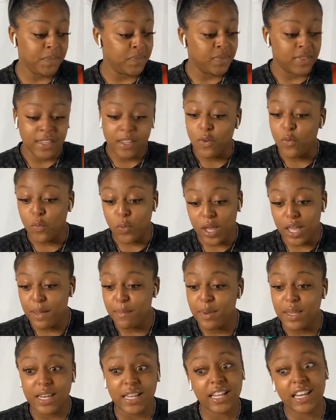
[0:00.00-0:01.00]

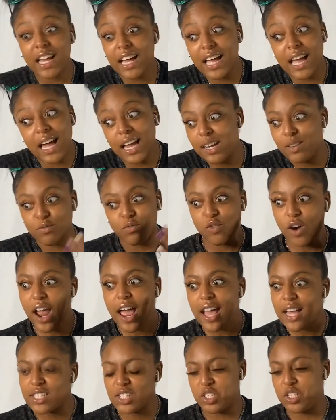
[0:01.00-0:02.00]
webbing, then I got
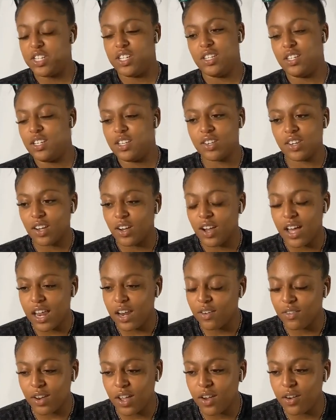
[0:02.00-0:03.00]
ratchet, I
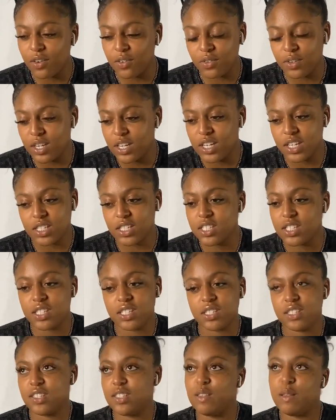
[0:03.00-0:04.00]
don't know. Then it
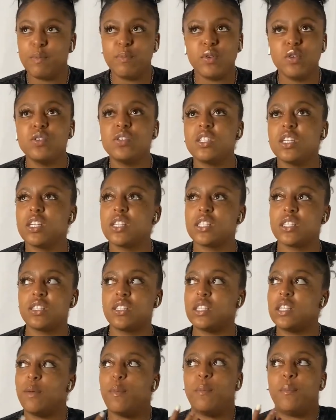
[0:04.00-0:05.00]
just, the music,
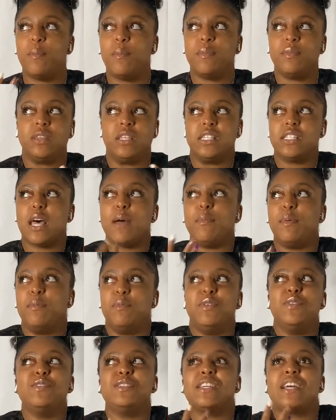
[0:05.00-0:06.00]
the type of
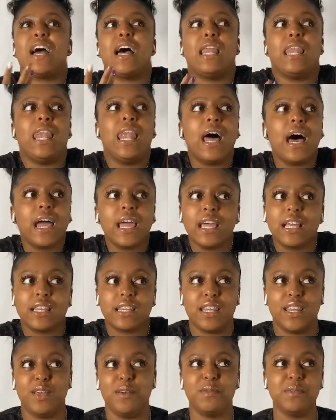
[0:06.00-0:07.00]
music I liked,
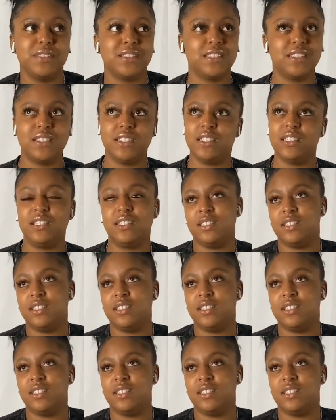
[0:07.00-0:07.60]
it was just,